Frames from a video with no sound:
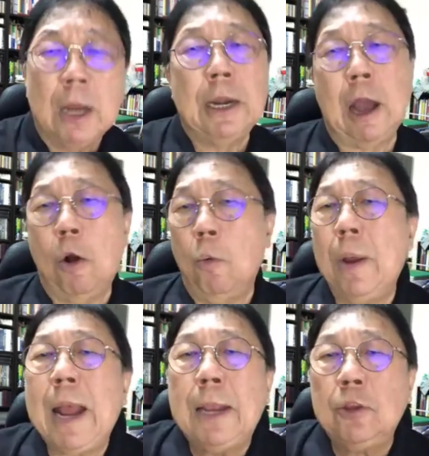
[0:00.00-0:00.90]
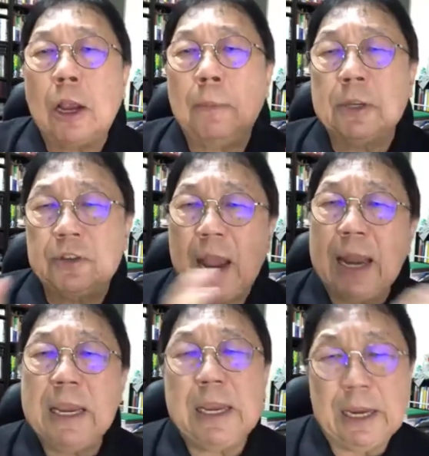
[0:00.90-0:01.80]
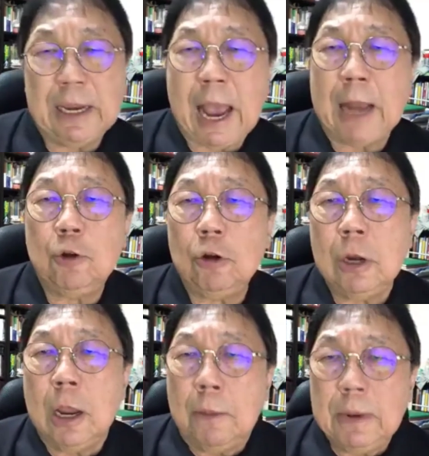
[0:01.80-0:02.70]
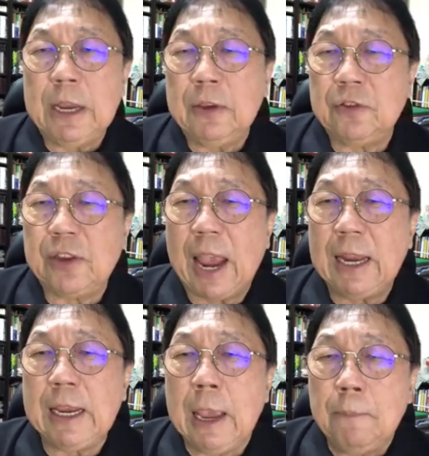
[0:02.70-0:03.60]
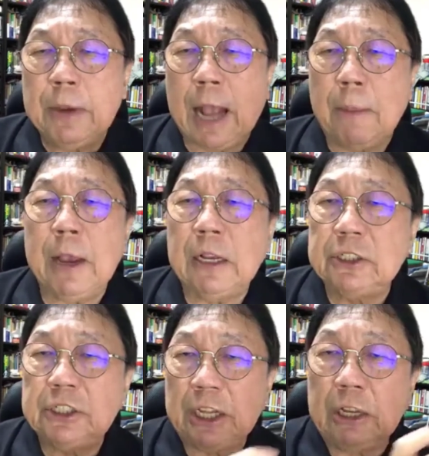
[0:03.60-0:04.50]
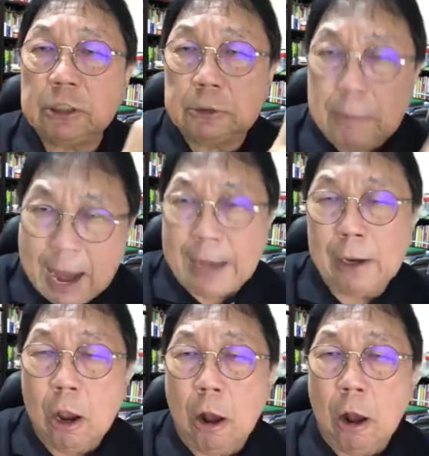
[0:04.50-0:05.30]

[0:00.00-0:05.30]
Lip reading: Now, when I talk about selling here, I don't mean selling, becoming a salesman.